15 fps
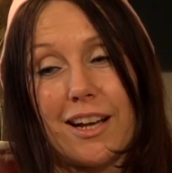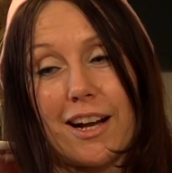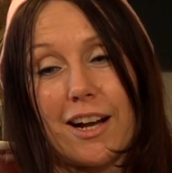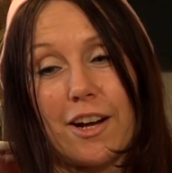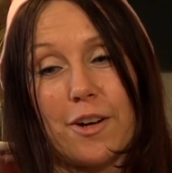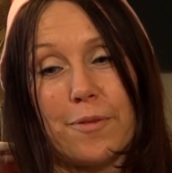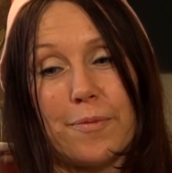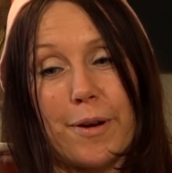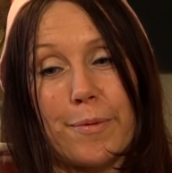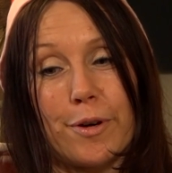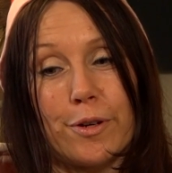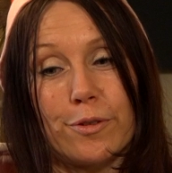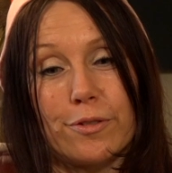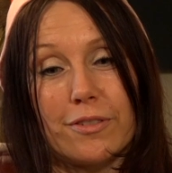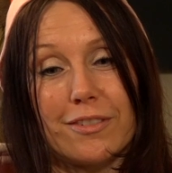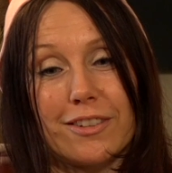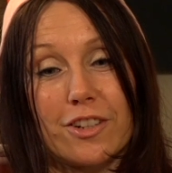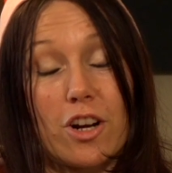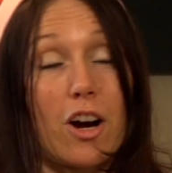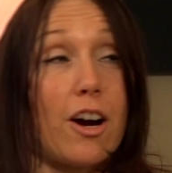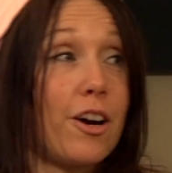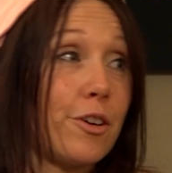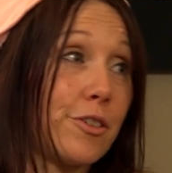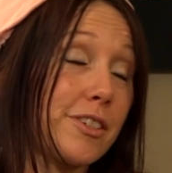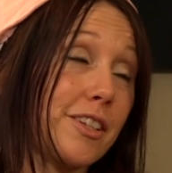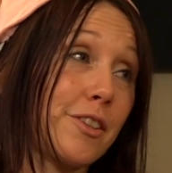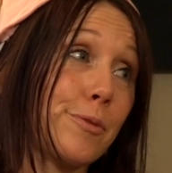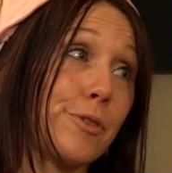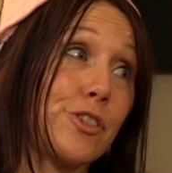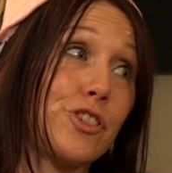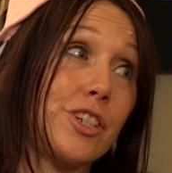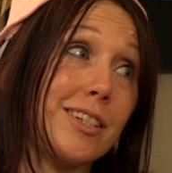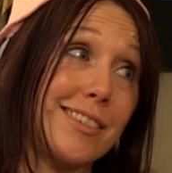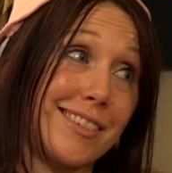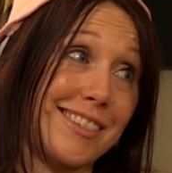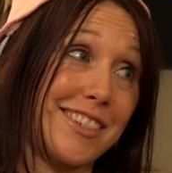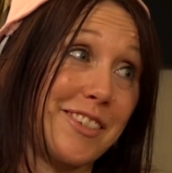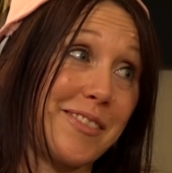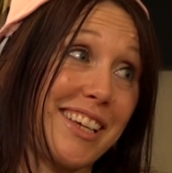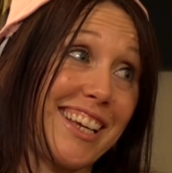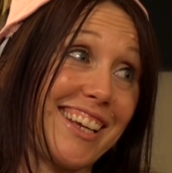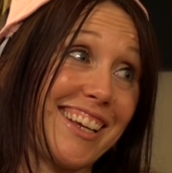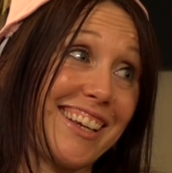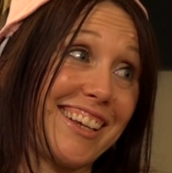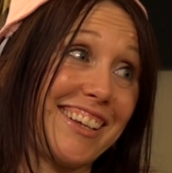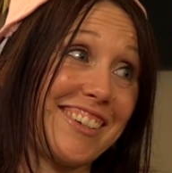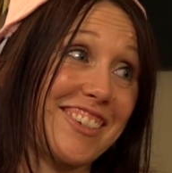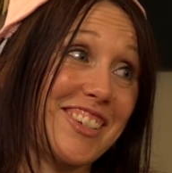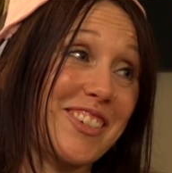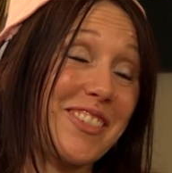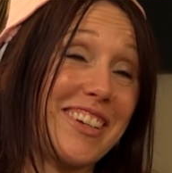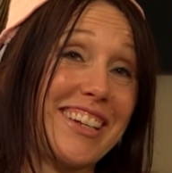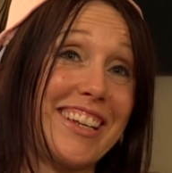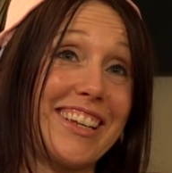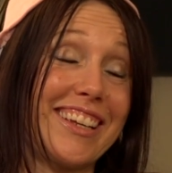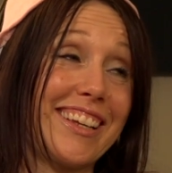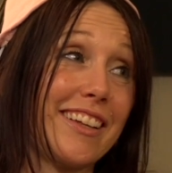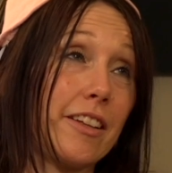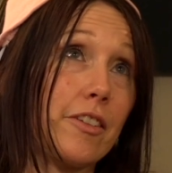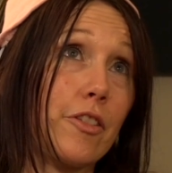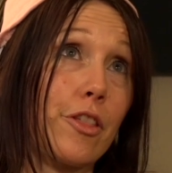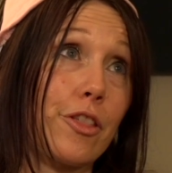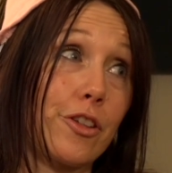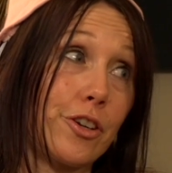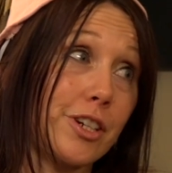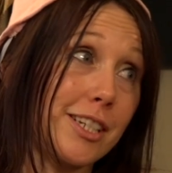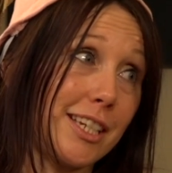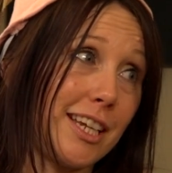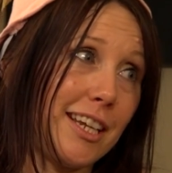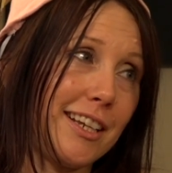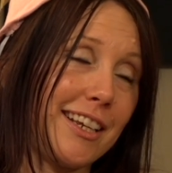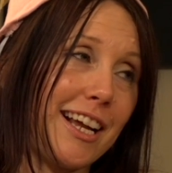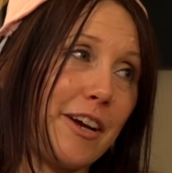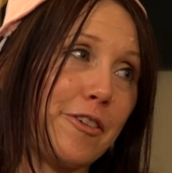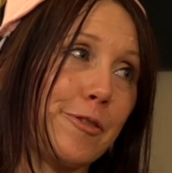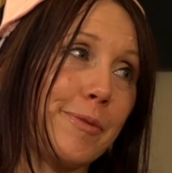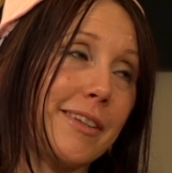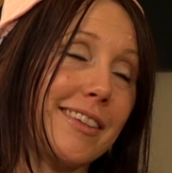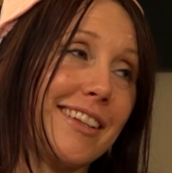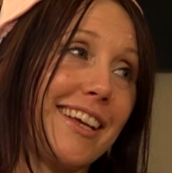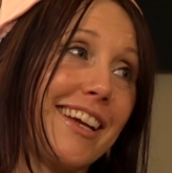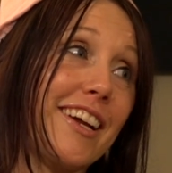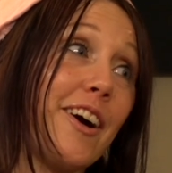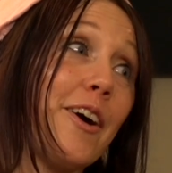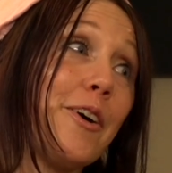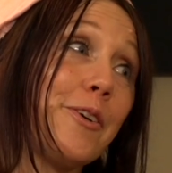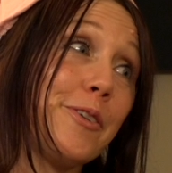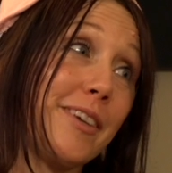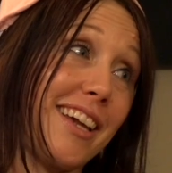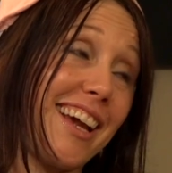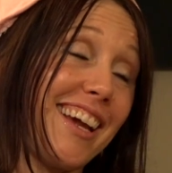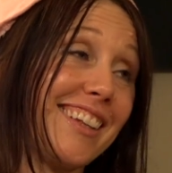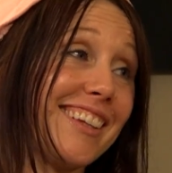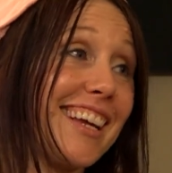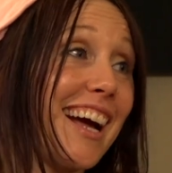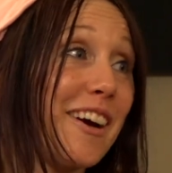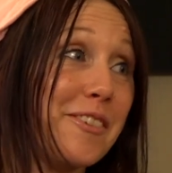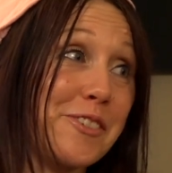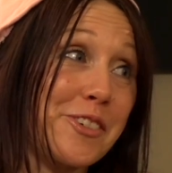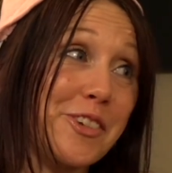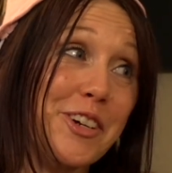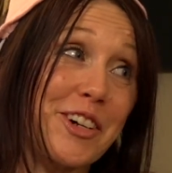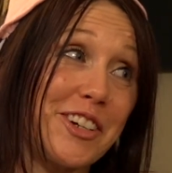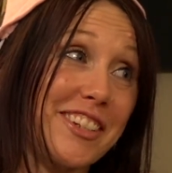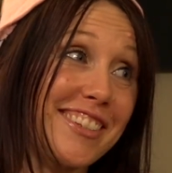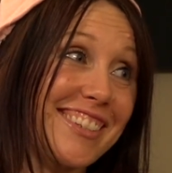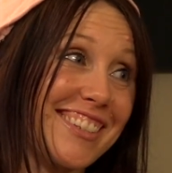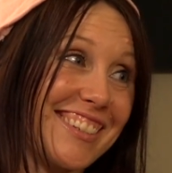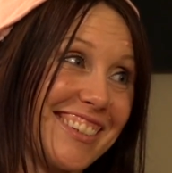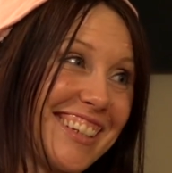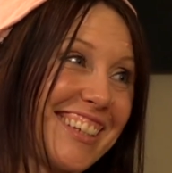about God or said the word Jesus to me in 2013, I would have been like, okay, like, how's your cult?